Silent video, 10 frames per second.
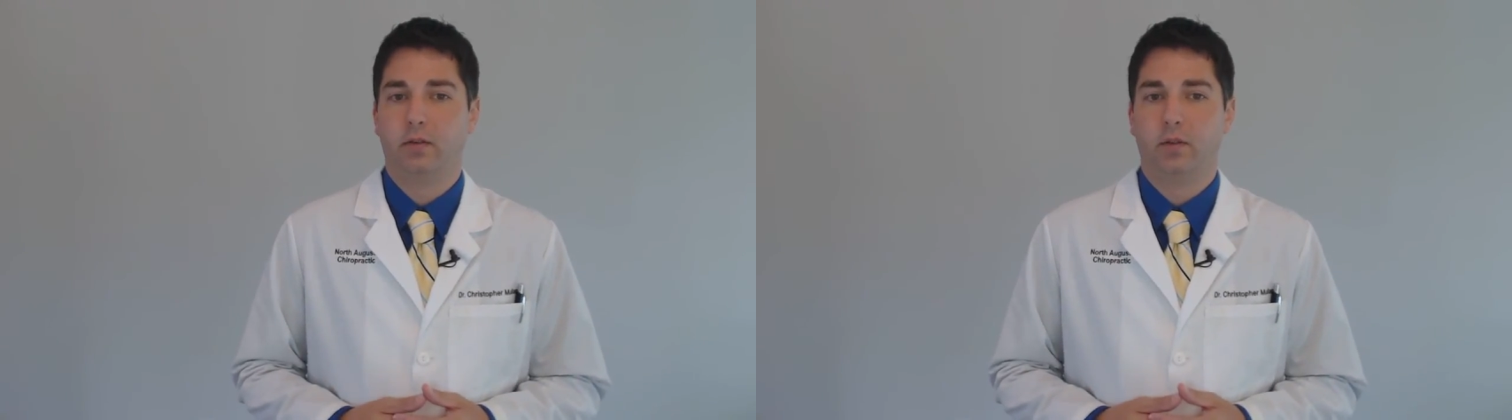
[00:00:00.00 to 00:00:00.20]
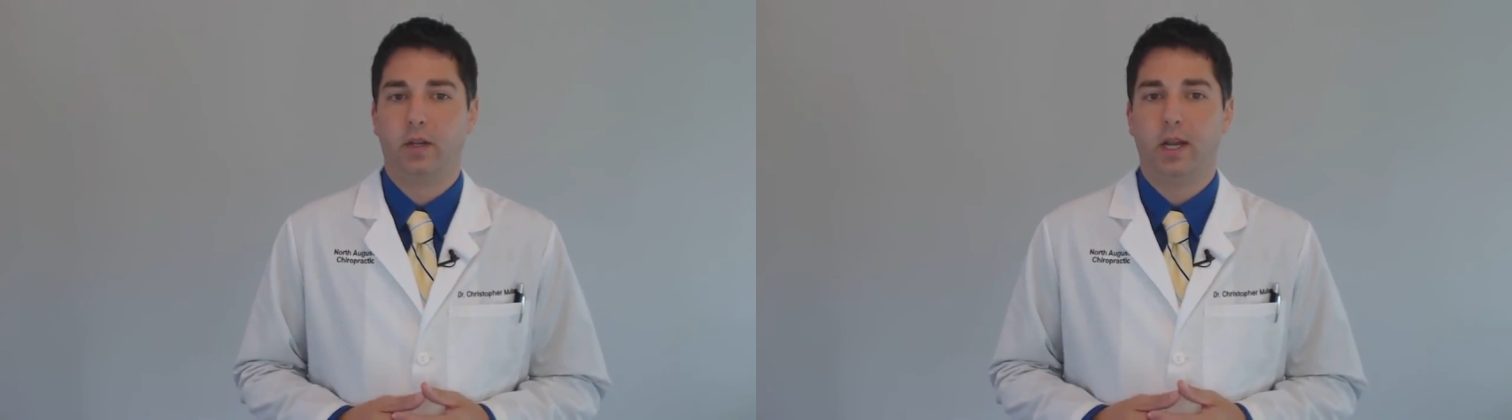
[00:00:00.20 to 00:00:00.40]

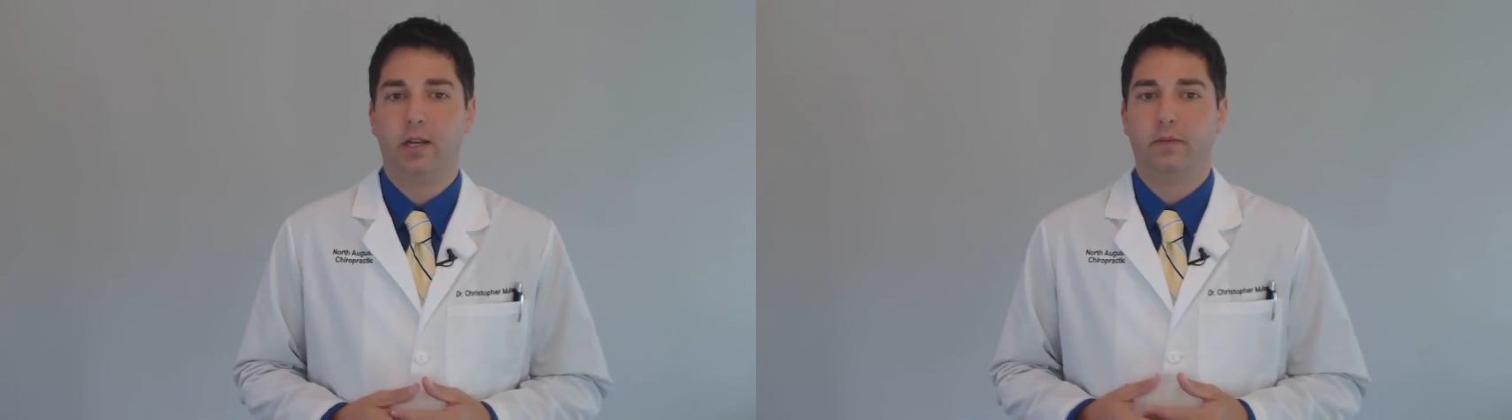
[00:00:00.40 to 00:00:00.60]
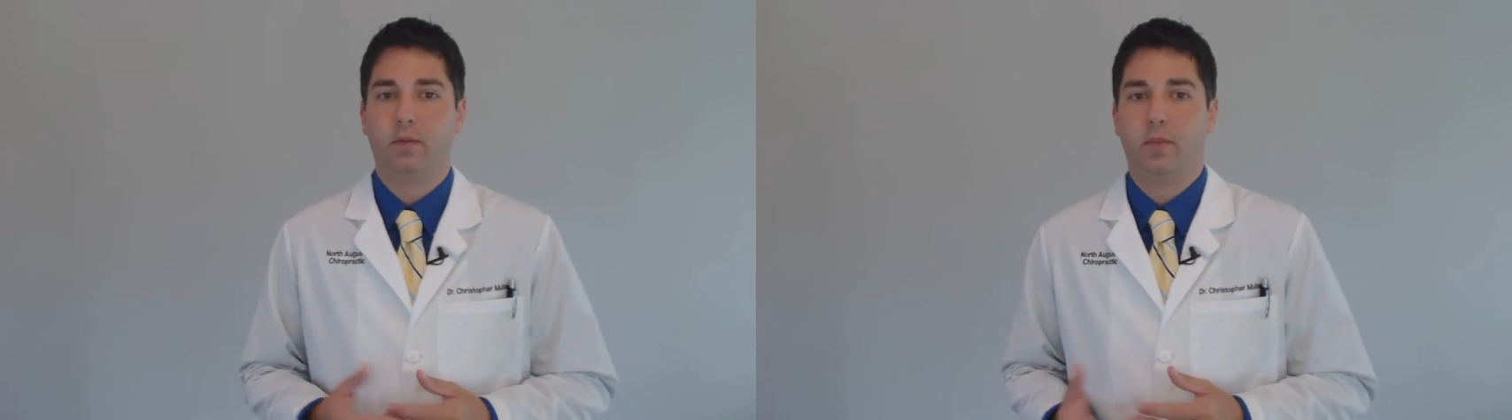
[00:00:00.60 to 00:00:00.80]
through the
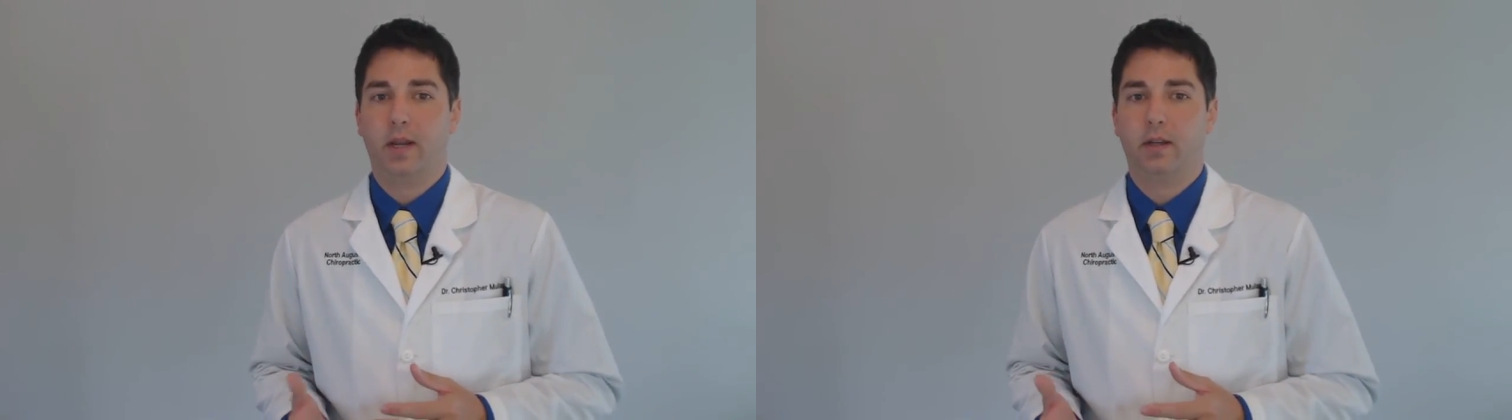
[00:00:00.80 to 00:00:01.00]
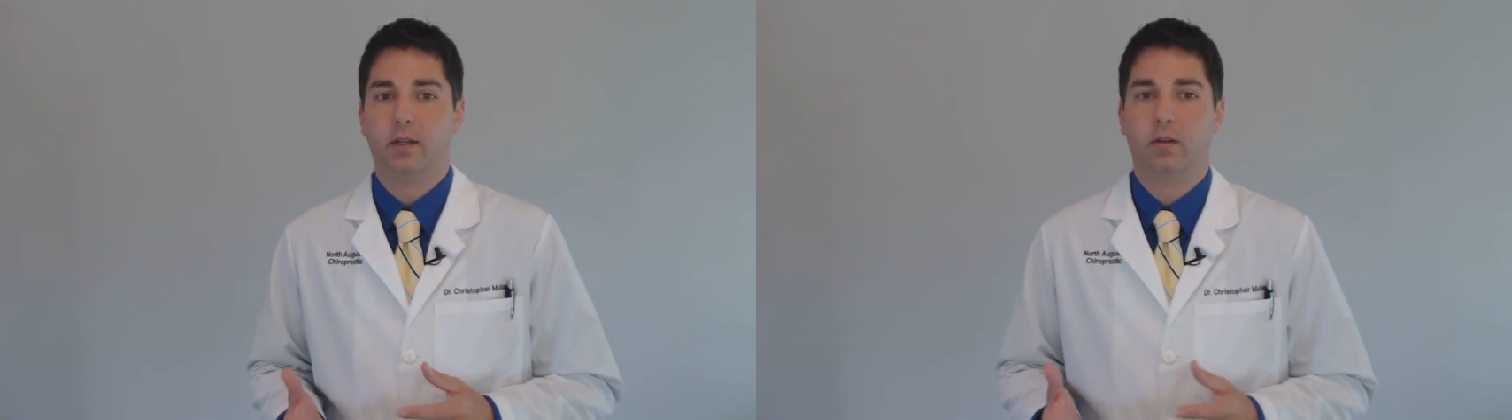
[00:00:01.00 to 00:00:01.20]
night if you're
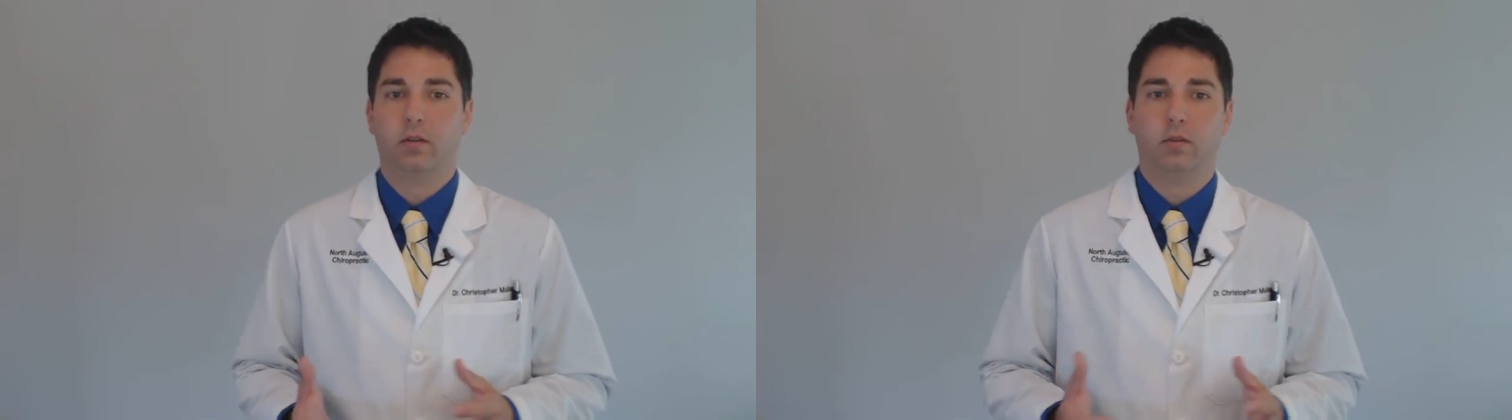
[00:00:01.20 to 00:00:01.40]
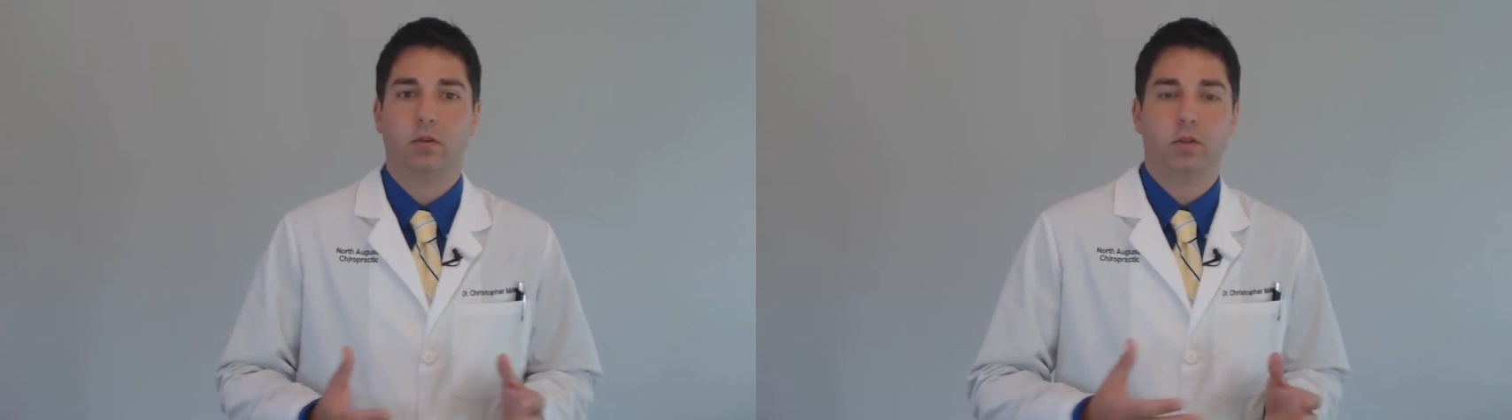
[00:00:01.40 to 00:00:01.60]
bending
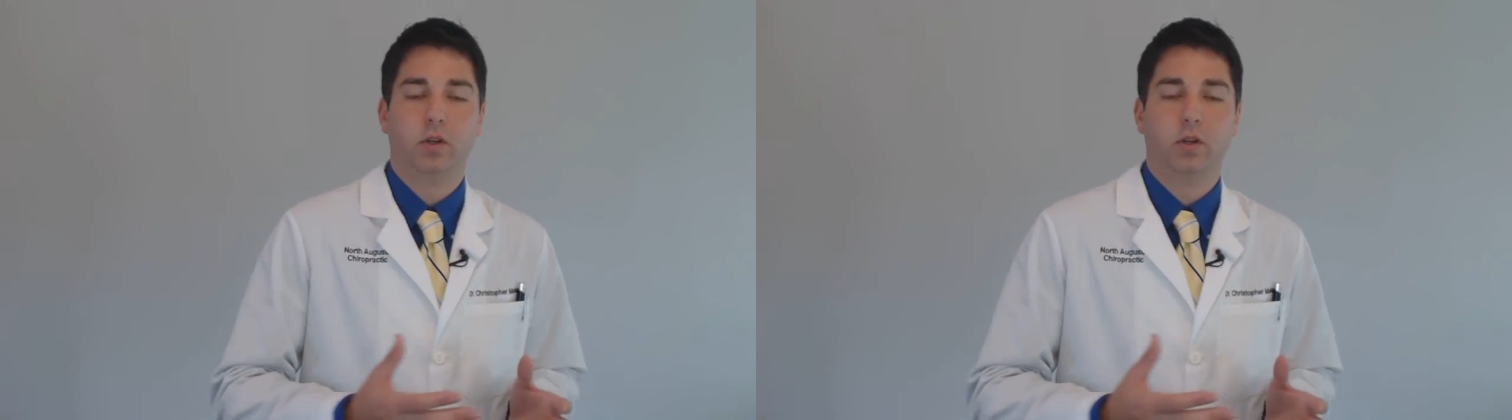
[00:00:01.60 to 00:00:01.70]
or